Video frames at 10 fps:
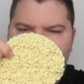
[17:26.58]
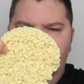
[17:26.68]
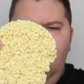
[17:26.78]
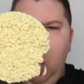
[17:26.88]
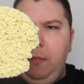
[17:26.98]

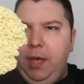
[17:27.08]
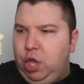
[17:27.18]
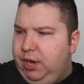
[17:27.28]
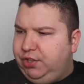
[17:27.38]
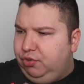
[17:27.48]
Oh my
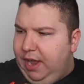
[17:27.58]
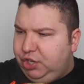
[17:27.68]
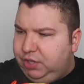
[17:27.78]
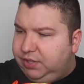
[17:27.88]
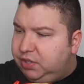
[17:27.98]
goodness
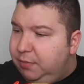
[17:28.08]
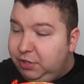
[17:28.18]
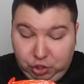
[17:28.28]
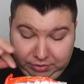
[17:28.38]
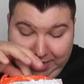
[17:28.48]
gracious, this is gonna be
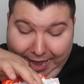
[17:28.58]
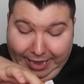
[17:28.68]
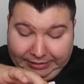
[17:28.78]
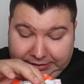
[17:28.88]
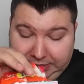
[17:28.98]
so
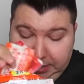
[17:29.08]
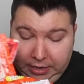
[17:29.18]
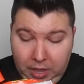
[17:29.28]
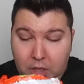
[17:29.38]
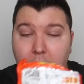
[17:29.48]
tasty.
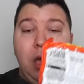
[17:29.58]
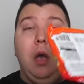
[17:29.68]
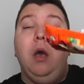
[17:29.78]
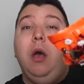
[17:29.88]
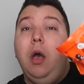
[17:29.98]

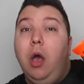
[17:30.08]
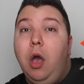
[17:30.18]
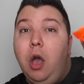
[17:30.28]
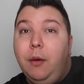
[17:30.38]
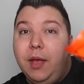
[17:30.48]

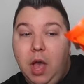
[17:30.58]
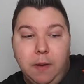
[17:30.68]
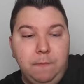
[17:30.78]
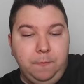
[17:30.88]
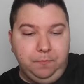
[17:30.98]
Oh my god.